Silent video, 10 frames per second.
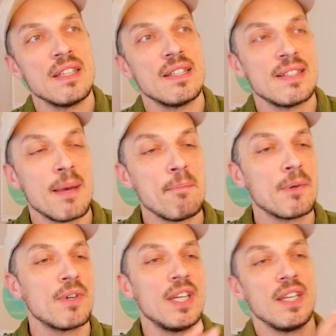
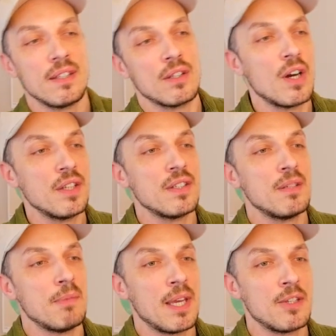separating the
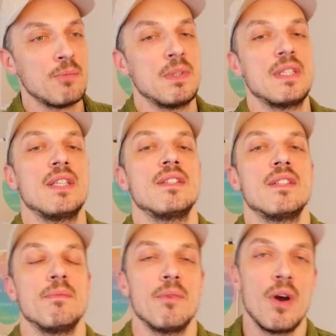content management
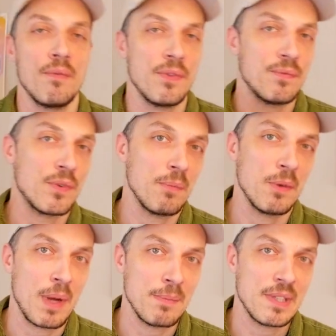system from the
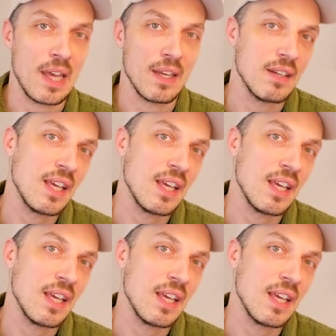website.